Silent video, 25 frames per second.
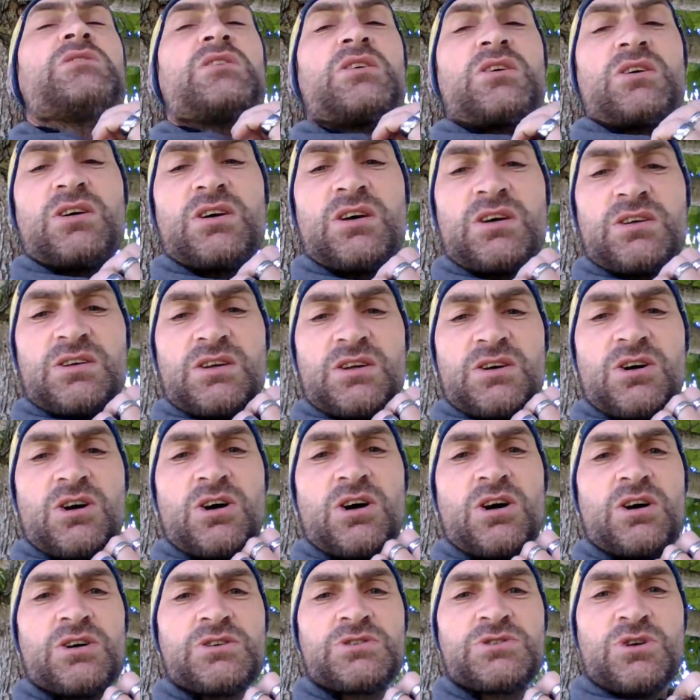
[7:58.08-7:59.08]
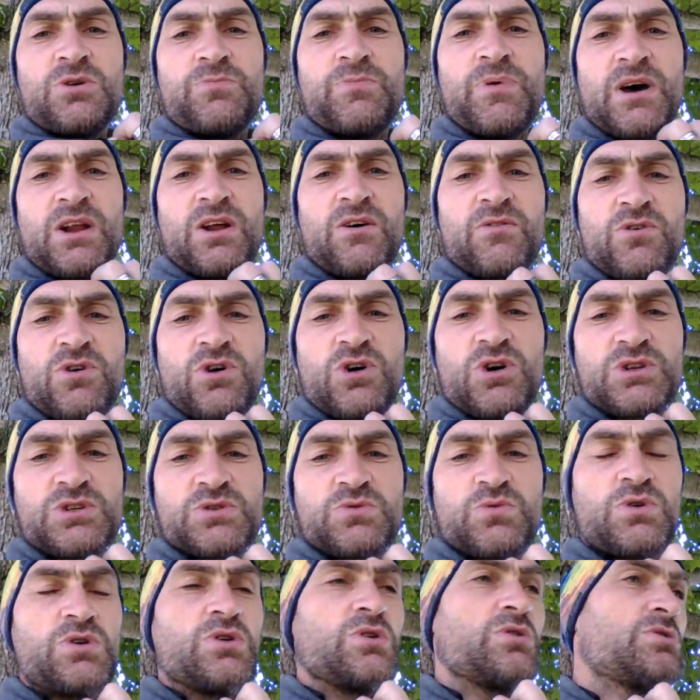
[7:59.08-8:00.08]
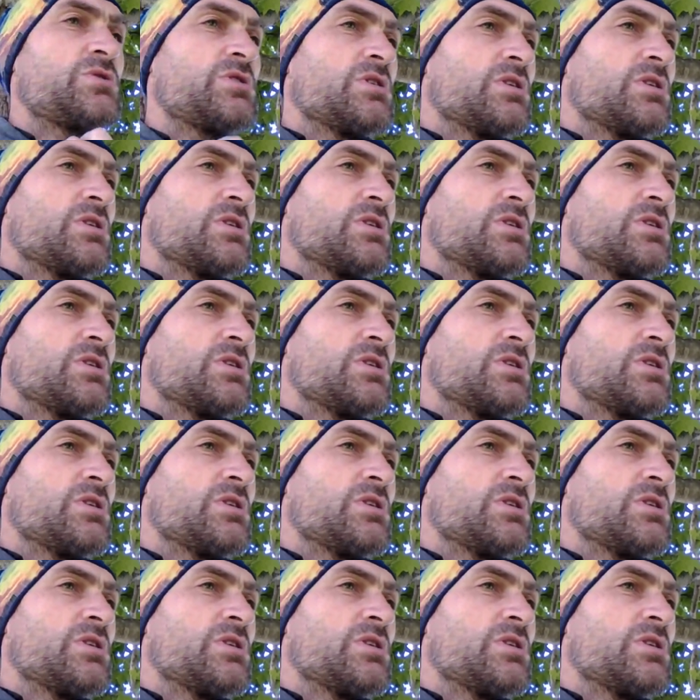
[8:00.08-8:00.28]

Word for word: a, oh, it's not part of God's word.